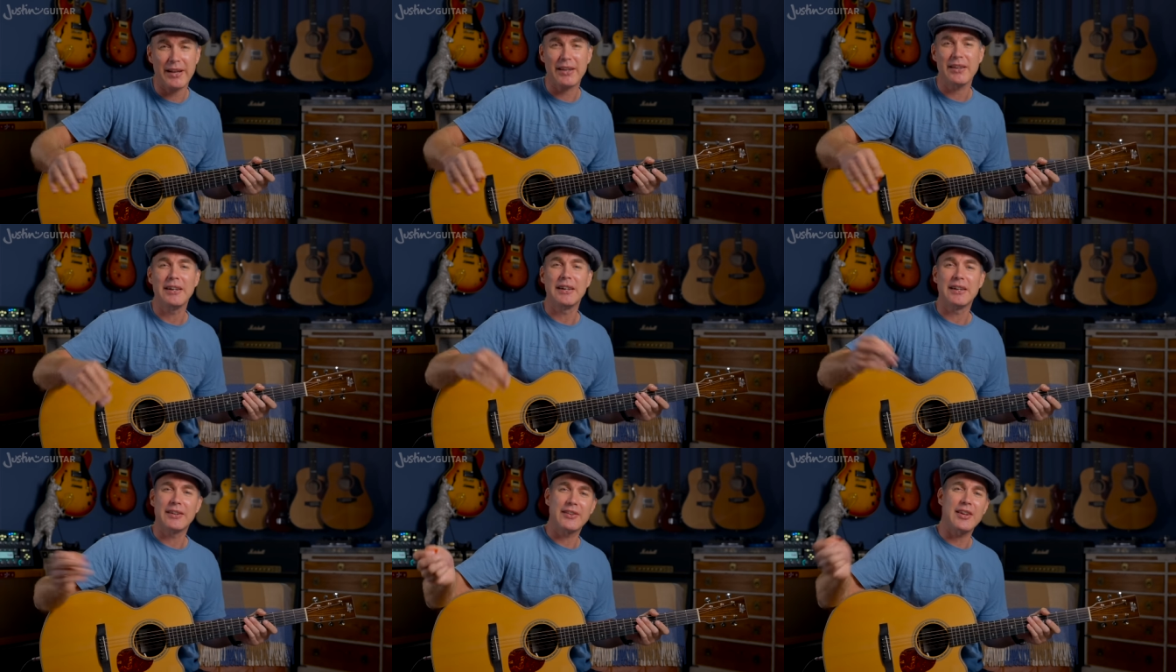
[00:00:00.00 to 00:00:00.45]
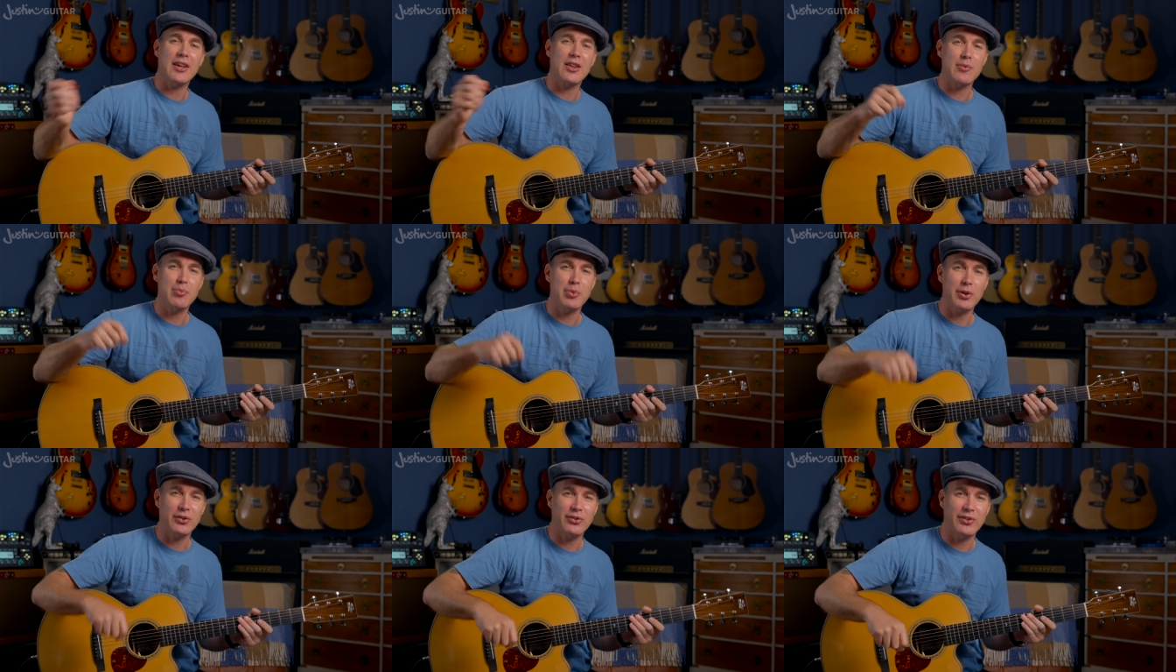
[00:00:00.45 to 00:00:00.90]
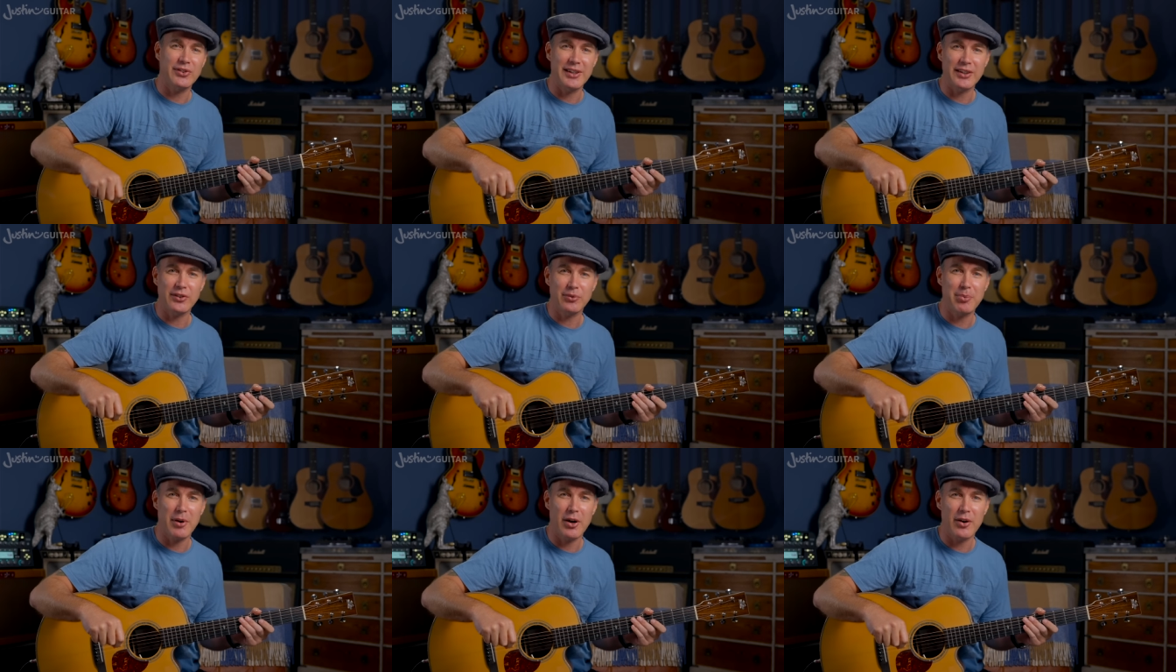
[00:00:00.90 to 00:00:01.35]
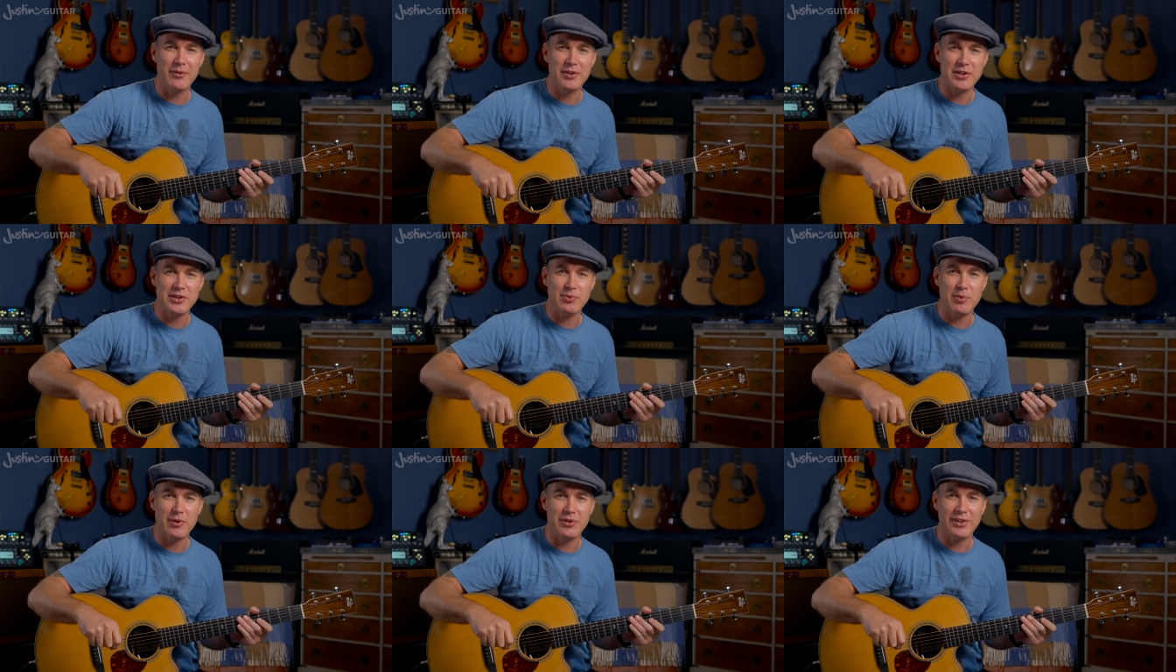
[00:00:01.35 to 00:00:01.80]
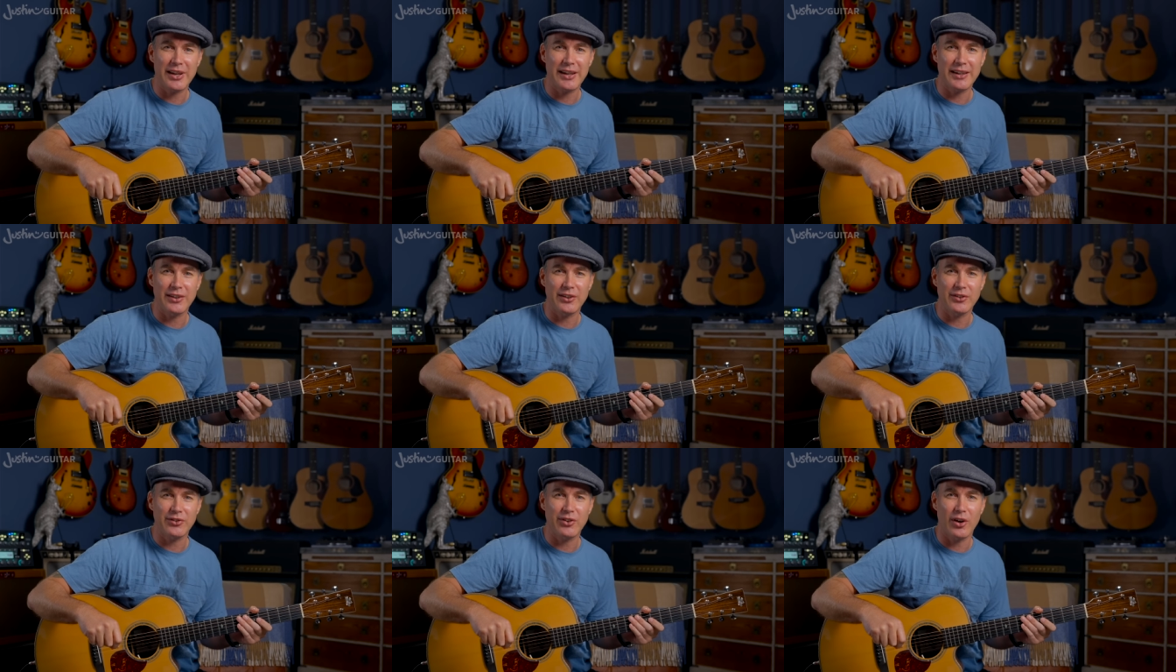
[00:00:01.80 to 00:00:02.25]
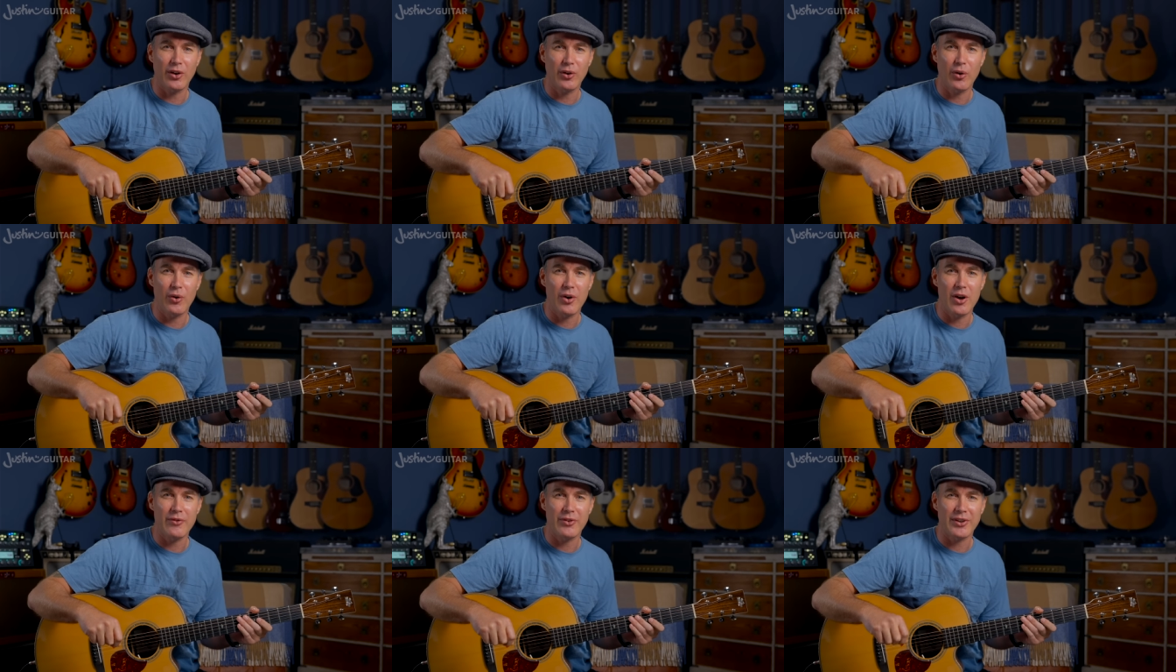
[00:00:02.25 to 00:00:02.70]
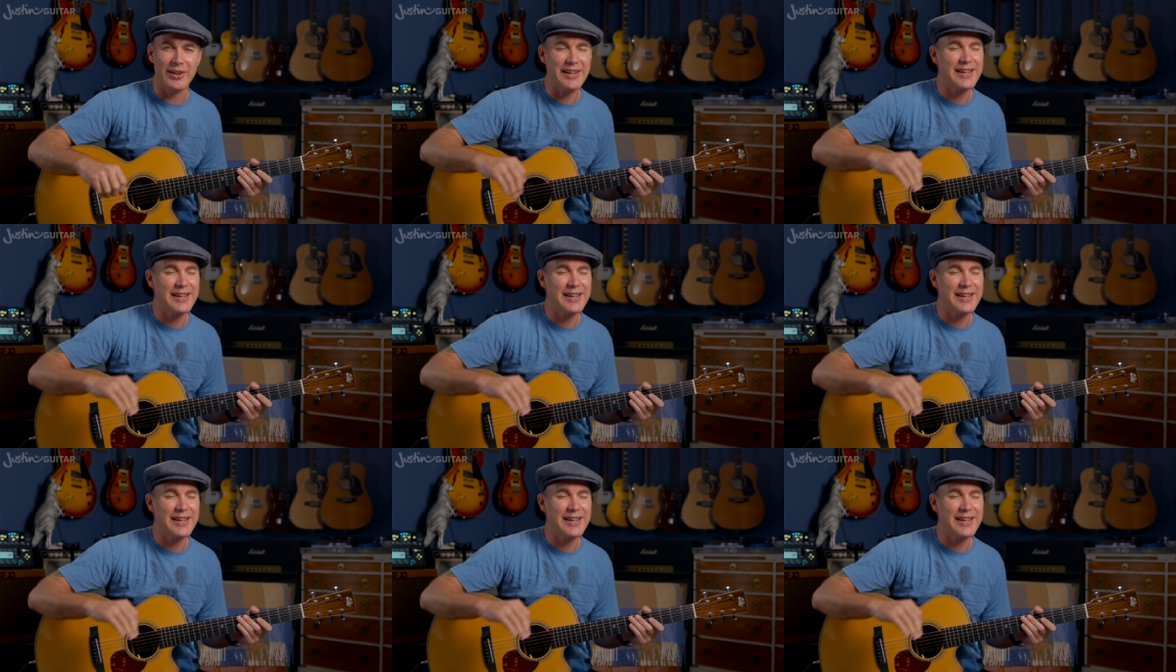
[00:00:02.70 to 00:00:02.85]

And the other person experiments with taking a solo over it.